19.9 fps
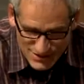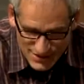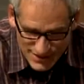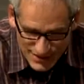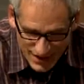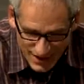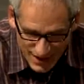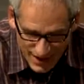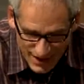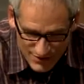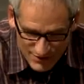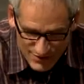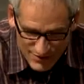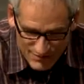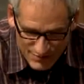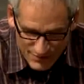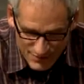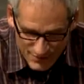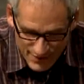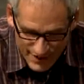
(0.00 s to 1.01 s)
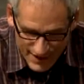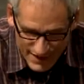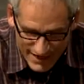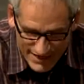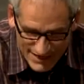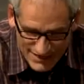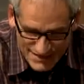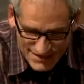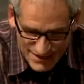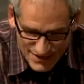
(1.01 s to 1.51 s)
the honor and
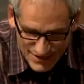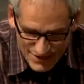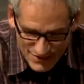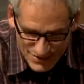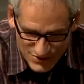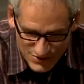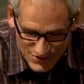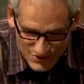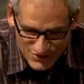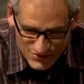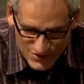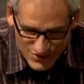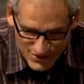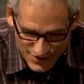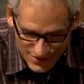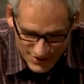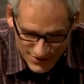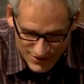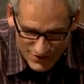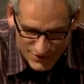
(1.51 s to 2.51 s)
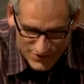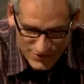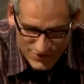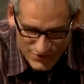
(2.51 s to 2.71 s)
praise that are due to you